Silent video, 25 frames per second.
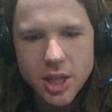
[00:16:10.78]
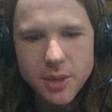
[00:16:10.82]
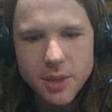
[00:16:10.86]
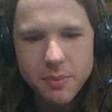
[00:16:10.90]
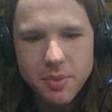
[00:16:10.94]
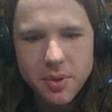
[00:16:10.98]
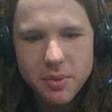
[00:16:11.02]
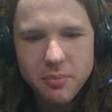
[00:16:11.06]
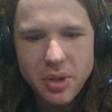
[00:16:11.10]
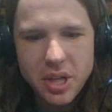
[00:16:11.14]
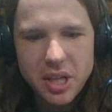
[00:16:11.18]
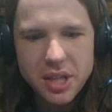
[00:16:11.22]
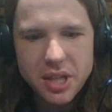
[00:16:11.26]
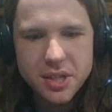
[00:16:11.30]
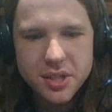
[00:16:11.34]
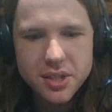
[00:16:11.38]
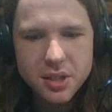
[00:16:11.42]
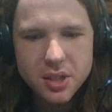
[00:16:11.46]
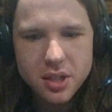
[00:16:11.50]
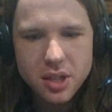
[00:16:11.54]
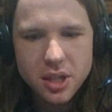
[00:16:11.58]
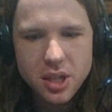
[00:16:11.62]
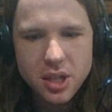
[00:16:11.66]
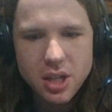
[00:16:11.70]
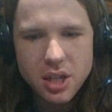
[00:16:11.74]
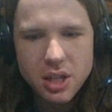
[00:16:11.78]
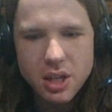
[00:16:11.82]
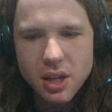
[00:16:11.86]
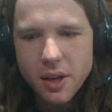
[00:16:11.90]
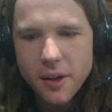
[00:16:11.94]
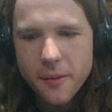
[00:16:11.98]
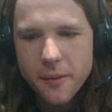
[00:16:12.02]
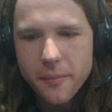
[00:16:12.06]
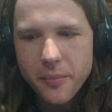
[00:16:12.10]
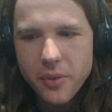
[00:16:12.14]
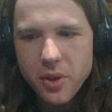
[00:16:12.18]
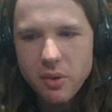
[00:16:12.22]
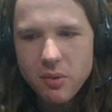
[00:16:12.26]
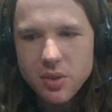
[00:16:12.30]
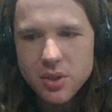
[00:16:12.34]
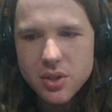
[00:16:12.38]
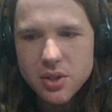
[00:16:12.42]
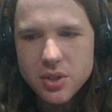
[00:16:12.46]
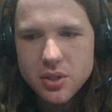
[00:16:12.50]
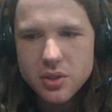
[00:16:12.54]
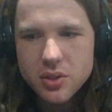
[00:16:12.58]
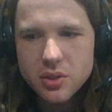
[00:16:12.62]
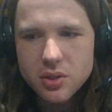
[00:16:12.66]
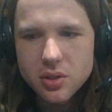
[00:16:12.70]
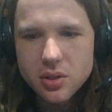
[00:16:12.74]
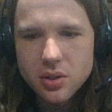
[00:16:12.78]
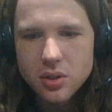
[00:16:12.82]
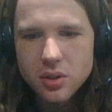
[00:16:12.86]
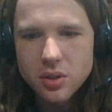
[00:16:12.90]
but basically, there was this